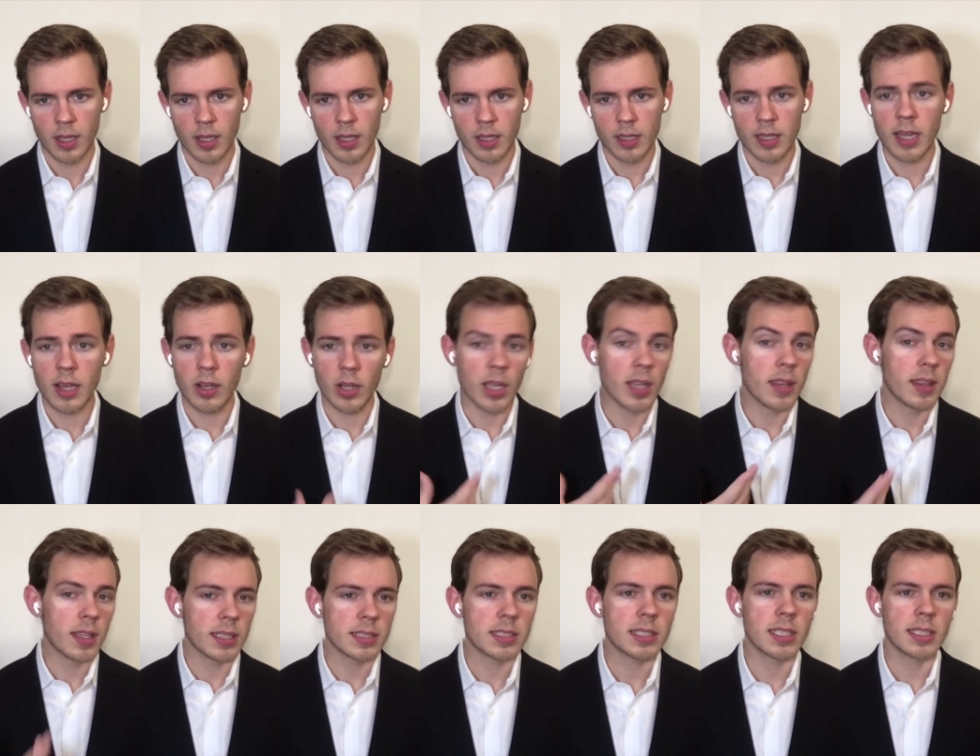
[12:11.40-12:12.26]
Now,
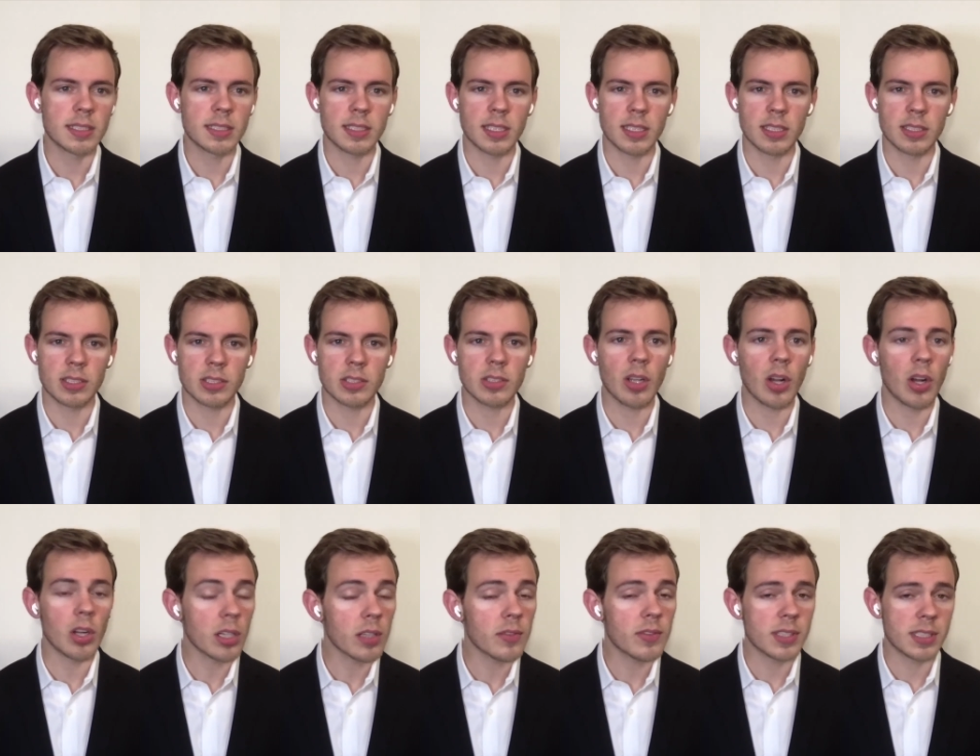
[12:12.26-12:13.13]
in this instance,
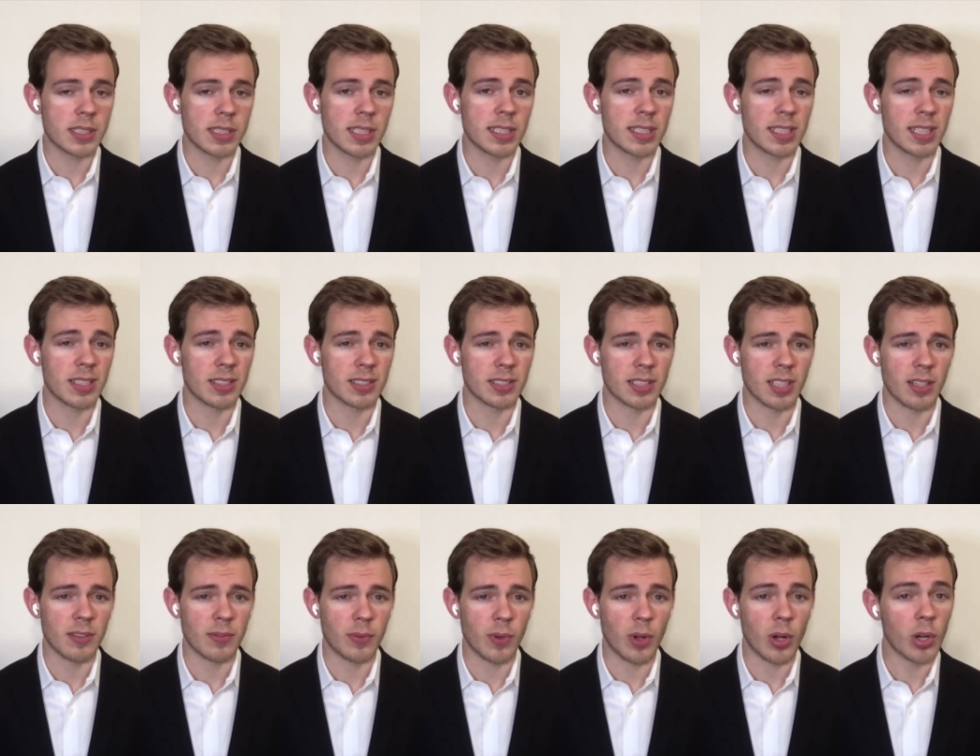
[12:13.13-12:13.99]
all of the details
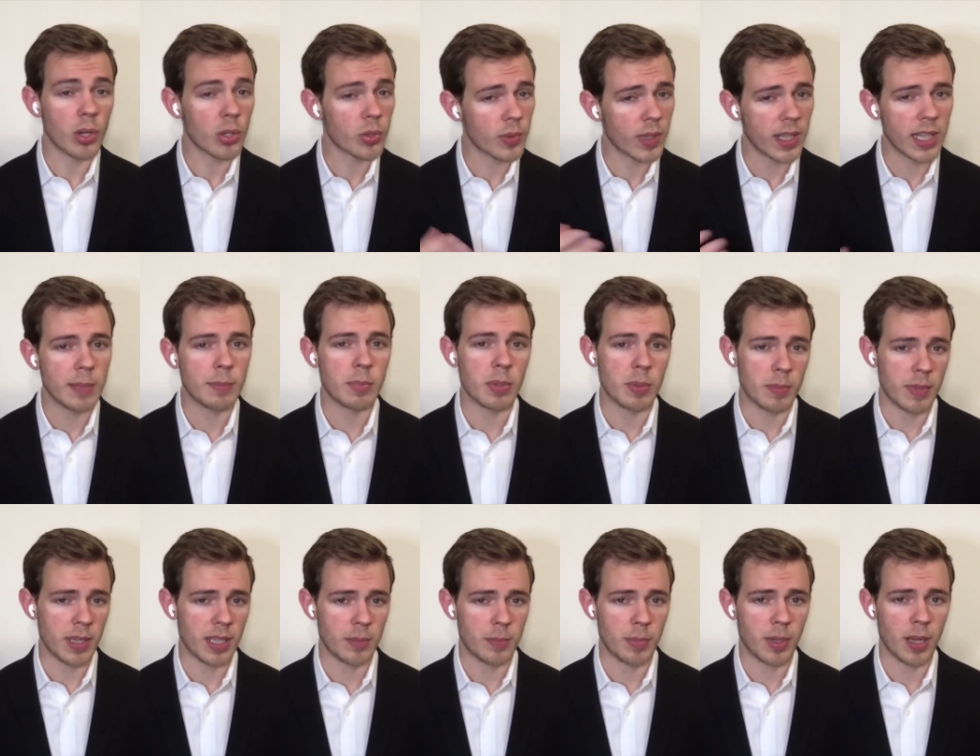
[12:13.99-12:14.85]
have already been
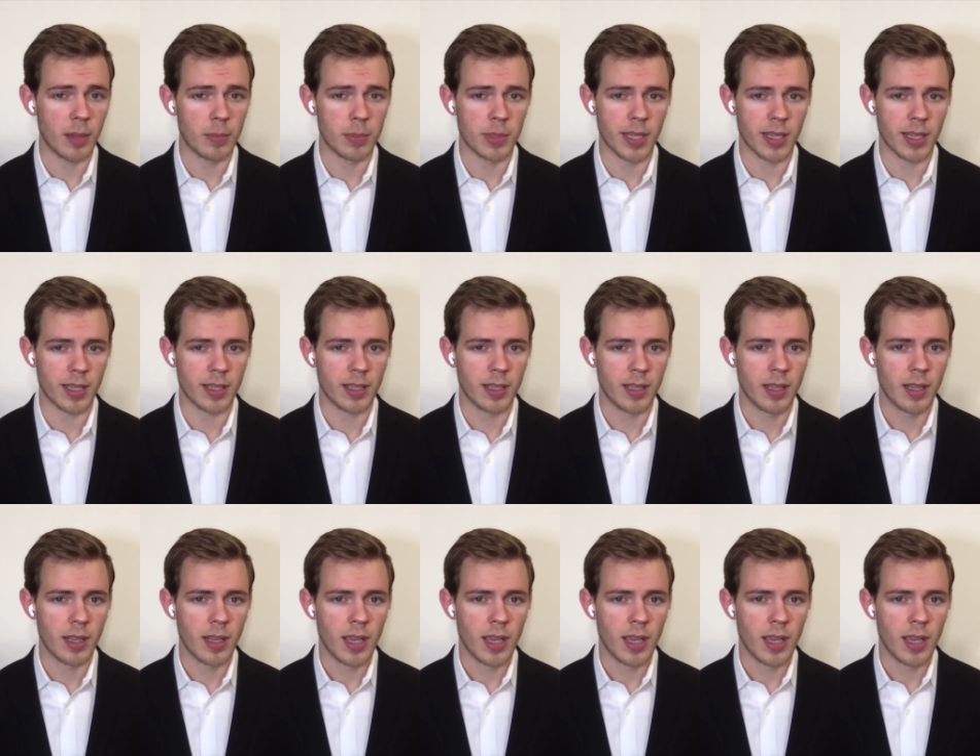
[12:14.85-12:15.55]
made public,